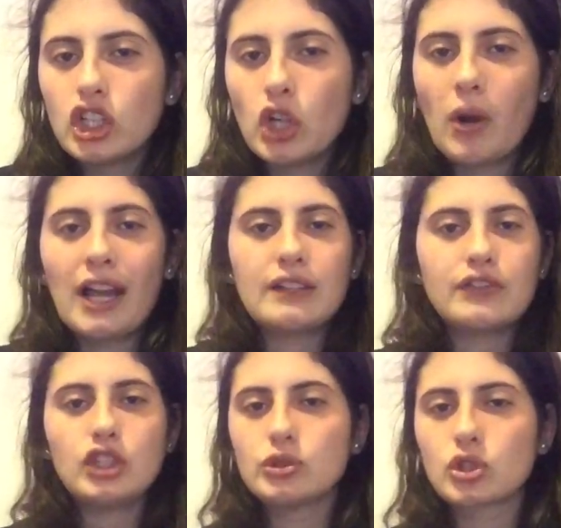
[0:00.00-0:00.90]
I have
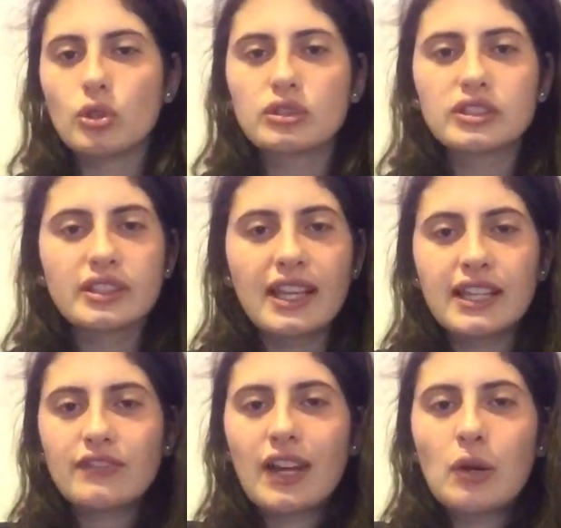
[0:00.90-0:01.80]
huge goals in
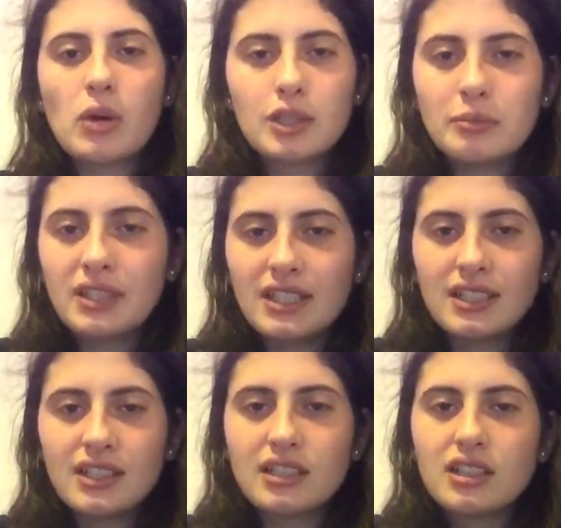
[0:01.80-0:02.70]
life. I want to
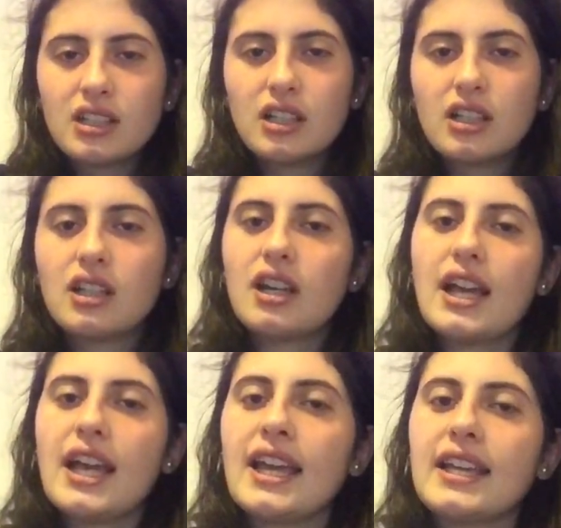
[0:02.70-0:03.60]
be
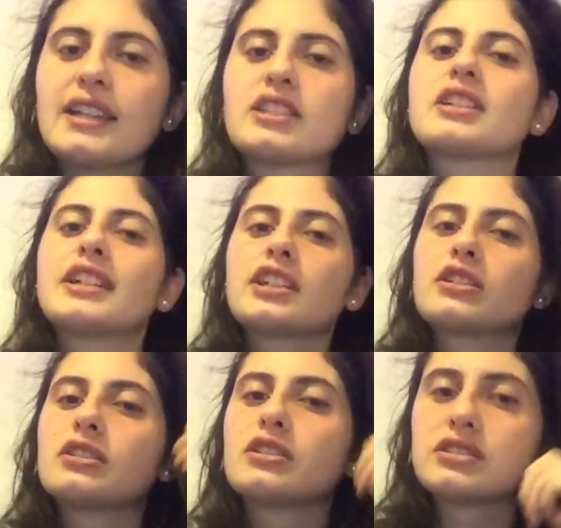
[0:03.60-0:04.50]
a
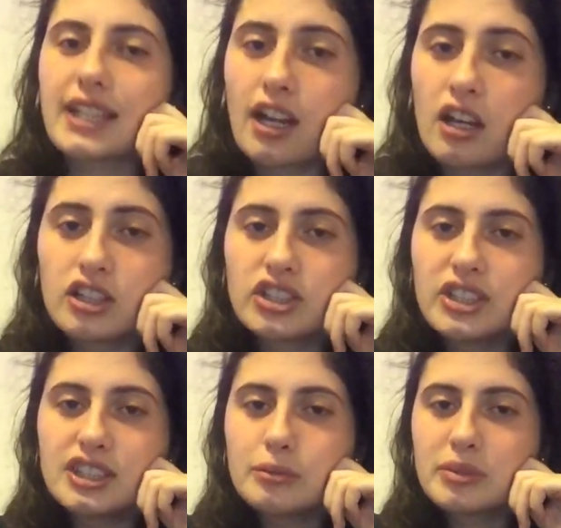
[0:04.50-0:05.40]
clinical
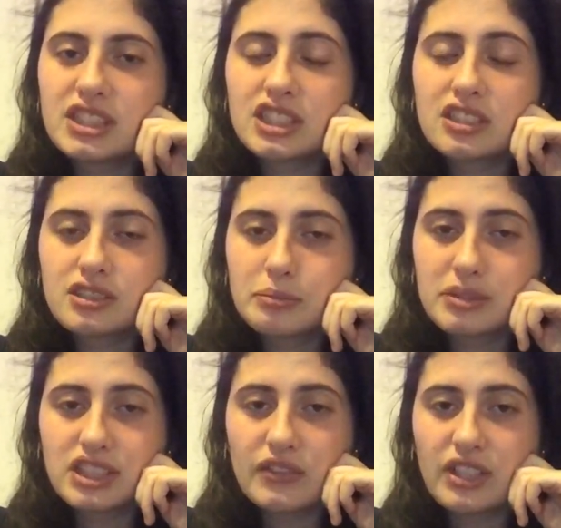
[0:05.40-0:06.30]
psychologist,
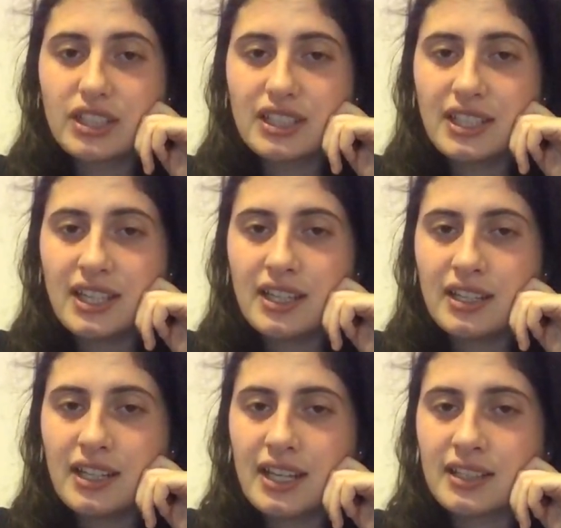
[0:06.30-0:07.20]
specifically
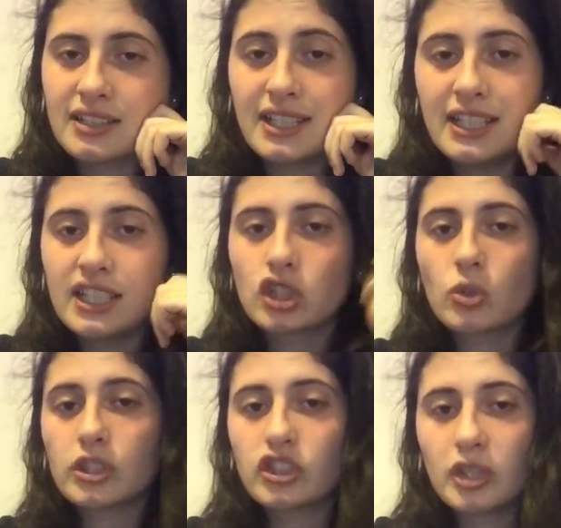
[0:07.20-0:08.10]
in an eating
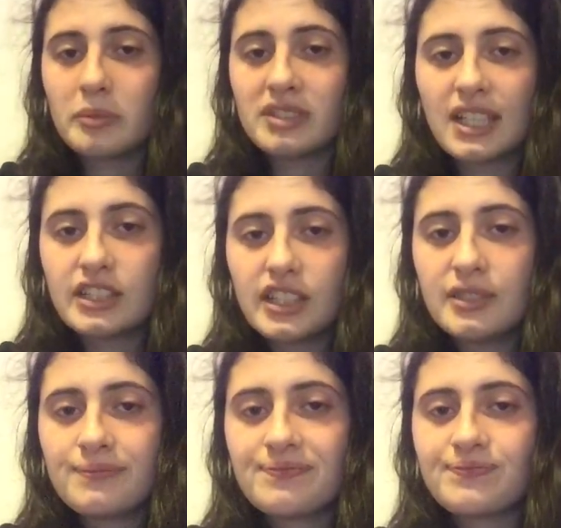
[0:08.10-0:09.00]
disorder treatment center.